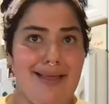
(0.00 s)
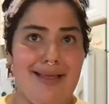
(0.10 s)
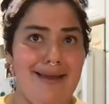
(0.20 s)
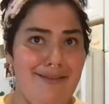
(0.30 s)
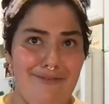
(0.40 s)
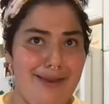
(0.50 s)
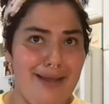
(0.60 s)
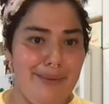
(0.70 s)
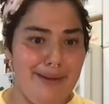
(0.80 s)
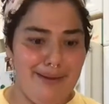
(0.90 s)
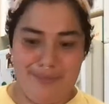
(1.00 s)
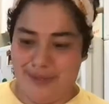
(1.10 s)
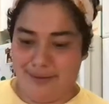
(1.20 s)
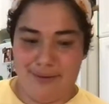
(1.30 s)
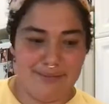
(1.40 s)
I didn't feed him a good
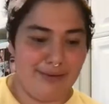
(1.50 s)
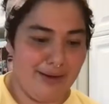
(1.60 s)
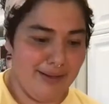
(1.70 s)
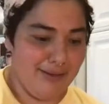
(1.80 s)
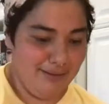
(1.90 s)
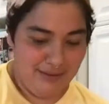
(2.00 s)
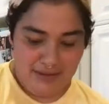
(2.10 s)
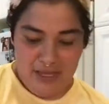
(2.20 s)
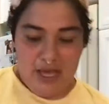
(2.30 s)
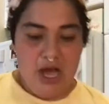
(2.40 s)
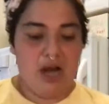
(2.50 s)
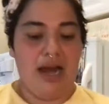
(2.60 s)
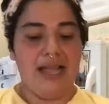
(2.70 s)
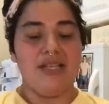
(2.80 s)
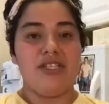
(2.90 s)
meal already. All
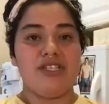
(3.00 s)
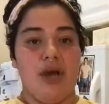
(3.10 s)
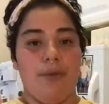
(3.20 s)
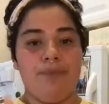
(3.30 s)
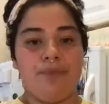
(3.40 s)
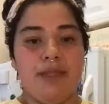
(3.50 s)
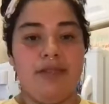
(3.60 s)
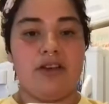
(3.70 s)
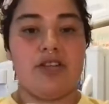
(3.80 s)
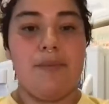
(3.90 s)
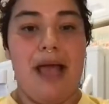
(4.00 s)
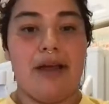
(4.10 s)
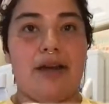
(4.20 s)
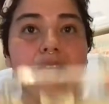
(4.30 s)
right, so there's our batter